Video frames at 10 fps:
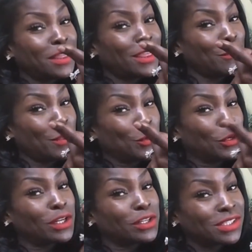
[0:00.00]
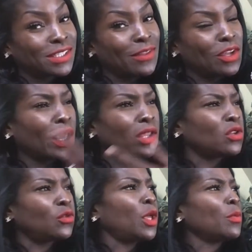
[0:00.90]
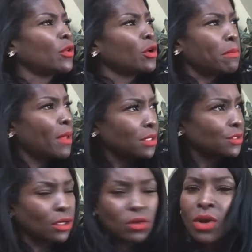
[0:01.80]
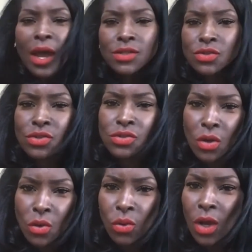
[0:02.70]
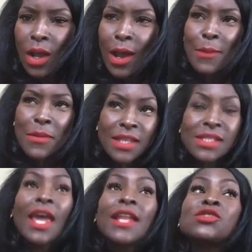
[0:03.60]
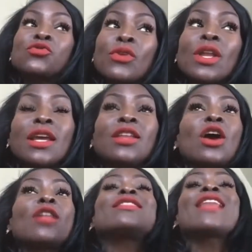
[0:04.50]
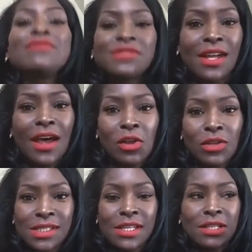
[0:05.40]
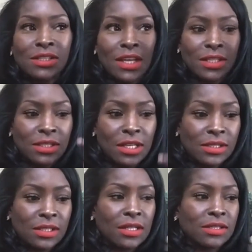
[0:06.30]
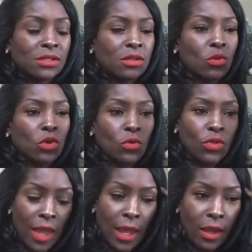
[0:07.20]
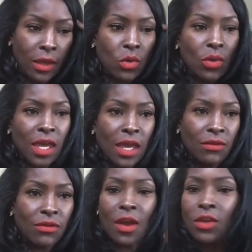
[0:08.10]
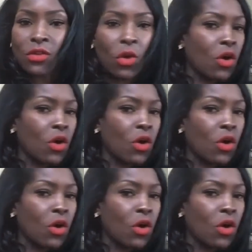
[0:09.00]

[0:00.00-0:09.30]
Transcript: the thing people don't understand. They're like, these people are amazing. You guys are so amazing. And it's really a lifestyle. It's you think, you eat, it's